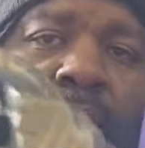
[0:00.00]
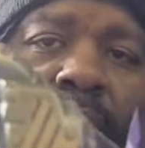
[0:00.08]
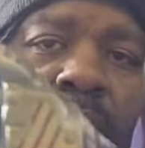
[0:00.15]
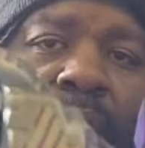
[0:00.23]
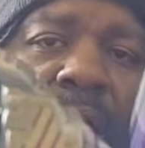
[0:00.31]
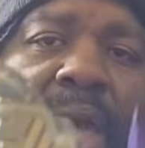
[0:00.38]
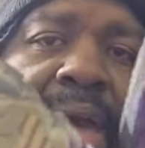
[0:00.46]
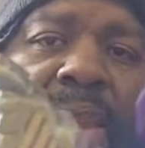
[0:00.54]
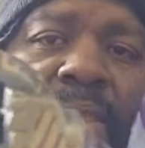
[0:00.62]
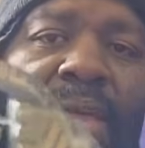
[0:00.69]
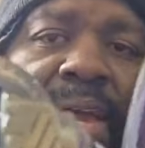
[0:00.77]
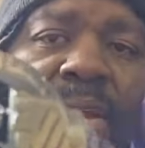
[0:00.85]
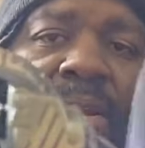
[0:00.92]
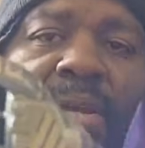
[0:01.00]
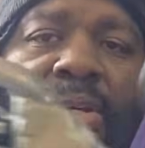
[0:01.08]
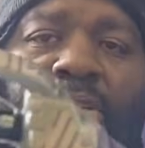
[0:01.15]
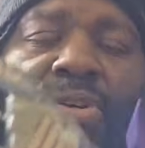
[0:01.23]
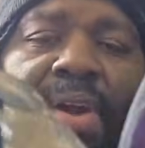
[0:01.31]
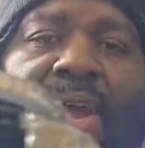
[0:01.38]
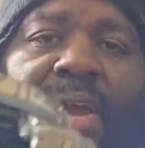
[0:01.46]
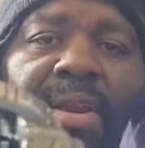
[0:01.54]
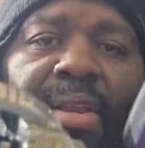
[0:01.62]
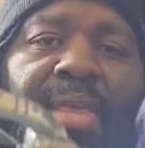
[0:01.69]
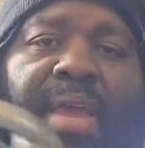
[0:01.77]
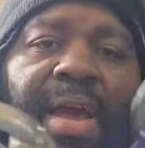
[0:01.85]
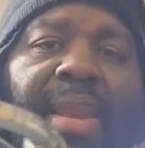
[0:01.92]
I added that click and drag, and the
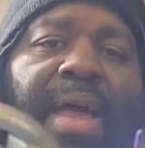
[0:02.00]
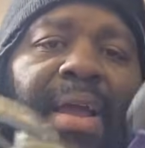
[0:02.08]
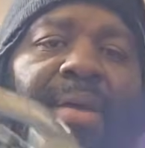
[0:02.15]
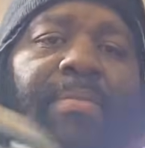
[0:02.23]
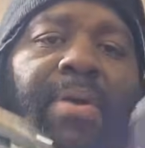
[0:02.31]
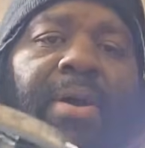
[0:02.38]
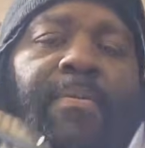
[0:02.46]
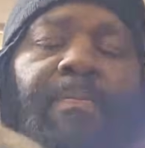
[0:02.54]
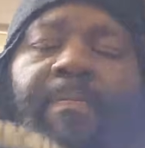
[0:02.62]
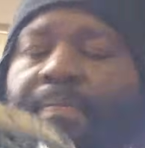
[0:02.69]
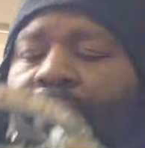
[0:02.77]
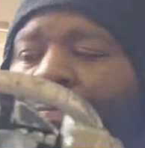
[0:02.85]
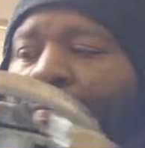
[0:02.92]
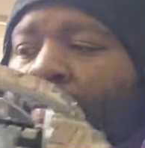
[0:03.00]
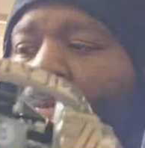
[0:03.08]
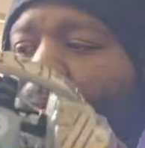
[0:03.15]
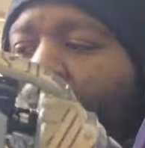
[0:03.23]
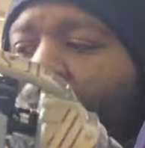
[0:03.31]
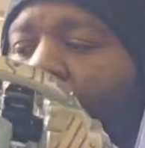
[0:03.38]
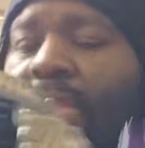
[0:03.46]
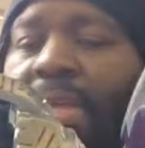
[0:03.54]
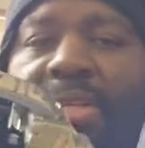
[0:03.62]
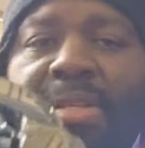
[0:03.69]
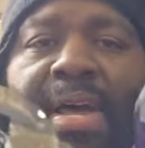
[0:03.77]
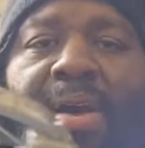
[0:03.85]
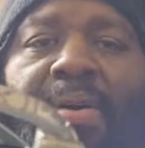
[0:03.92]
thing I like about this
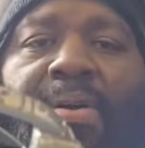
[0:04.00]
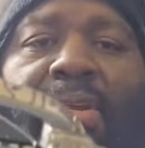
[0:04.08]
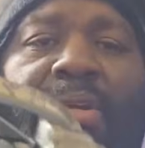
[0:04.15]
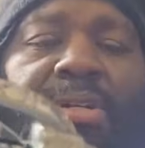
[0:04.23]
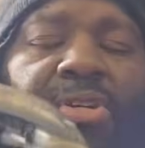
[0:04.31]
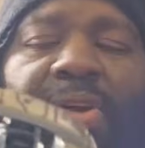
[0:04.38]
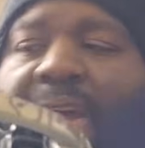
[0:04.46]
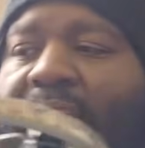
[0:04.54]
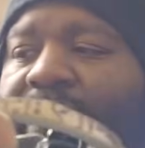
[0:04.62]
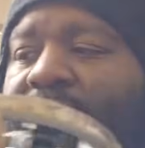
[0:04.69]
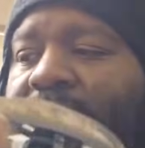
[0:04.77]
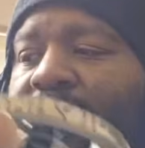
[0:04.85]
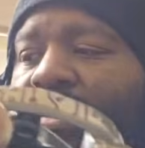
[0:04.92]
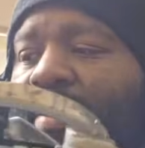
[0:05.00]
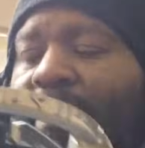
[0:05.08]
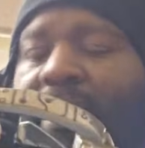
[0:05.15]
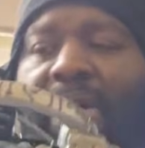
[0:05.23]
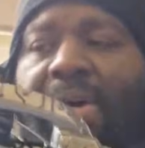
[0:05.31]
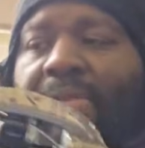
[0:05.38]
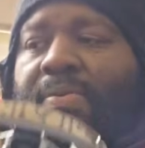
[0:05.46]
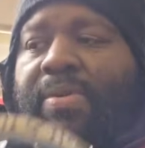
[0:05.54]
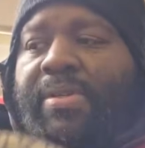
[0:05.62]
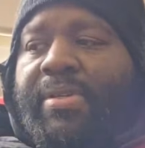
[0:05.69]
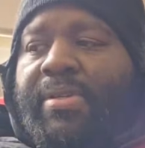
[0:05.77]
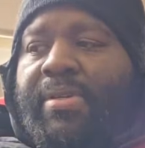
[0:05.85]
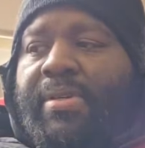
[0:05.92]
style click and drag versus some of the other
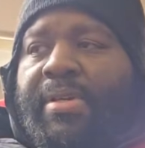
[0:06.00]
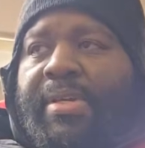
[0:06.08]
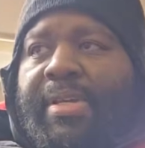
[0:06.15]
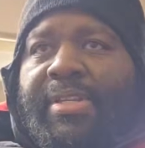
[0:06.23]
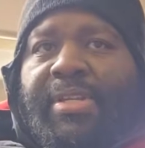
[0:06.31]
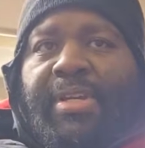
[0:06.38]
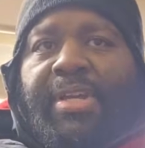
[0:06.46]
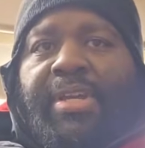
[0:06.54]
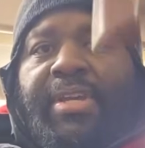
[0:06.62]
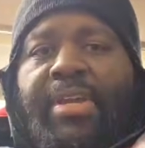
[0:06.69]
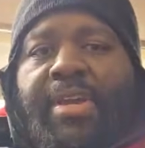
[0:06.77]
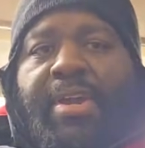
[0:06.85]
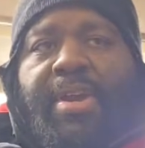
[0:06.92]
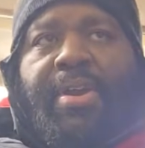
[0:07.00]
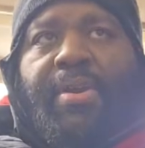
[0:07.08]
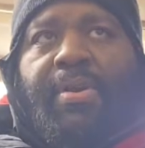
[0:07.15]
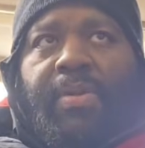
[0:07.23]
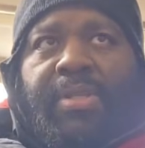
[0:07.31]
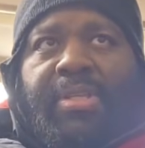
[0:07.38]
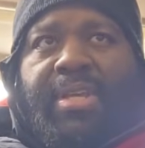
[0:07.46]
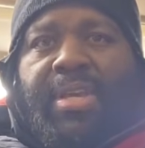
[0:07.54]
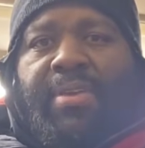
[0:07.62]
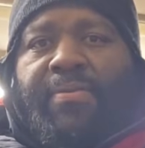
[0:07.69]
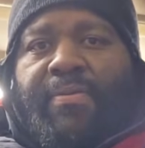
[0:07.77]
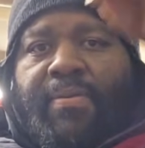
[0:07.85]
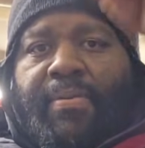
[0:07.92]
ones, it's a gear with
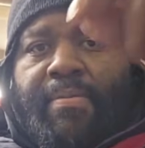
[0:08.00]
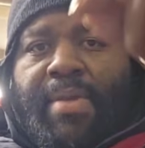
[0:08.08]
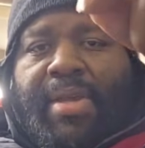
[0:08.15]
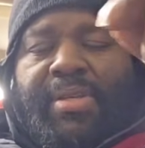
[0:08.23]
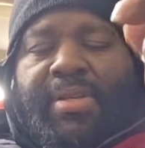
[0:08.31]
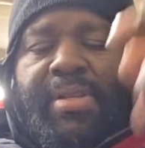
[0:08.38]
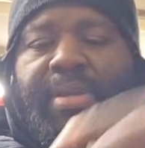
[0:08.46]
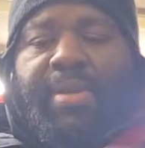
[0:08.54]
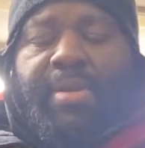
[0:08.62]
teeth basically,